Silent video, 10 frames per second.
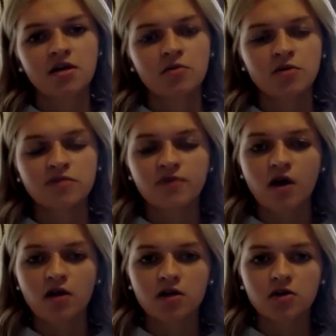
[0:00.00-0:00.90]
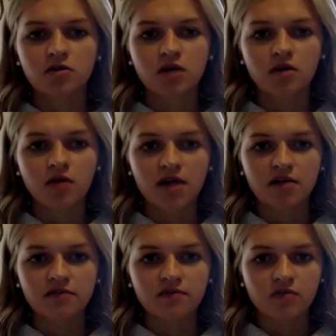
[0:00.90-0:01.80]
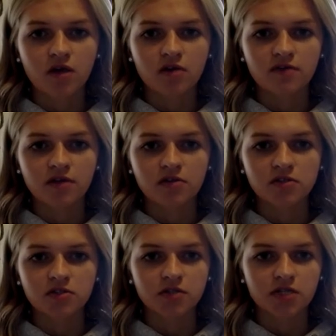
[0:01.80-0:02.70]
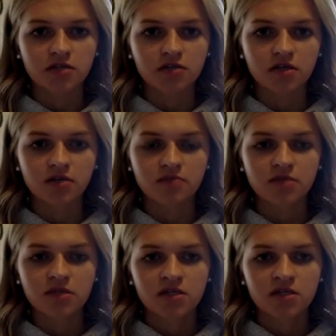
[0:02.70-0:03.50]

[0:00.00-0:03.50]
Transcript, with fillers: We follow a lot of Longfellow's curriculum.